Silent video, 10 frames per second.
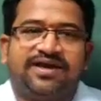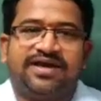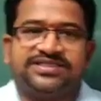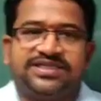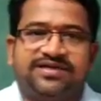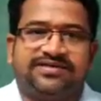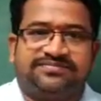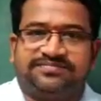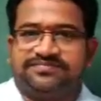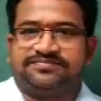Hi
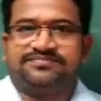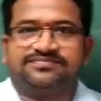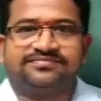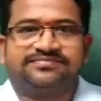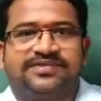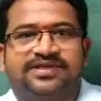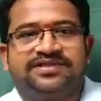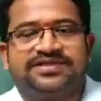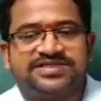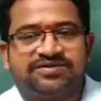children,
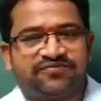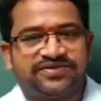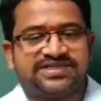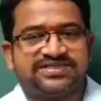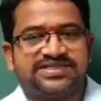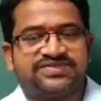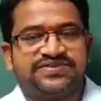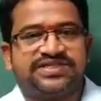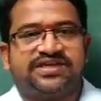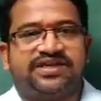this is your physical science
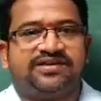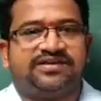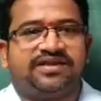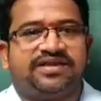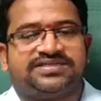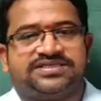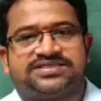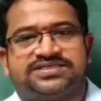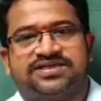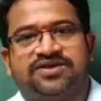facilitator
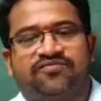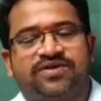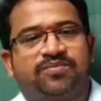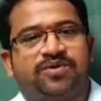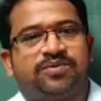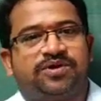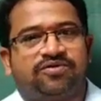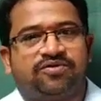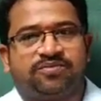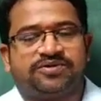SS from
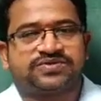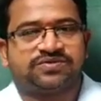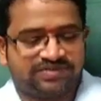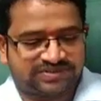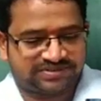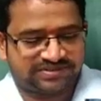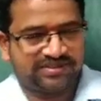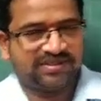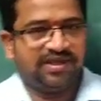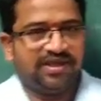Commando Group of
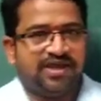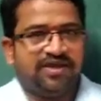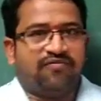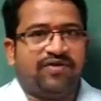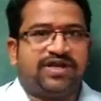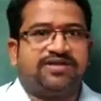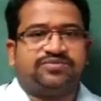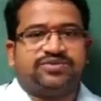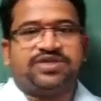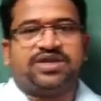Schools.
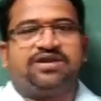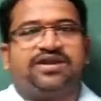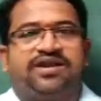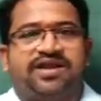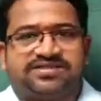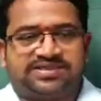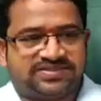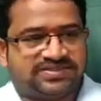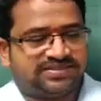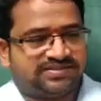Welcome to the online
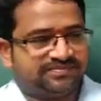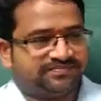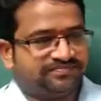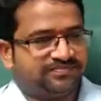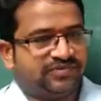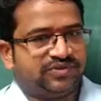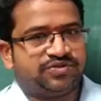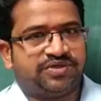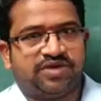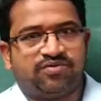classes.
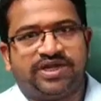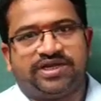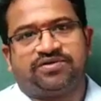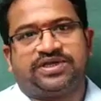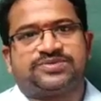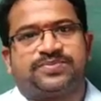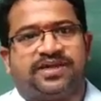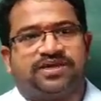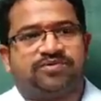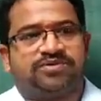Today I would like to
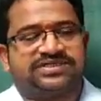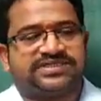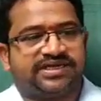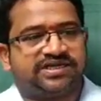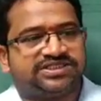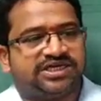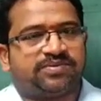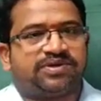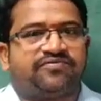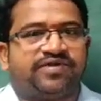explain about the second
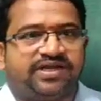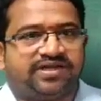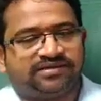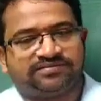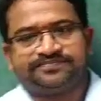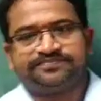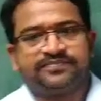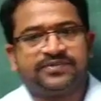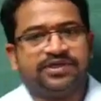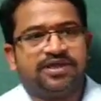chapter of grade 10.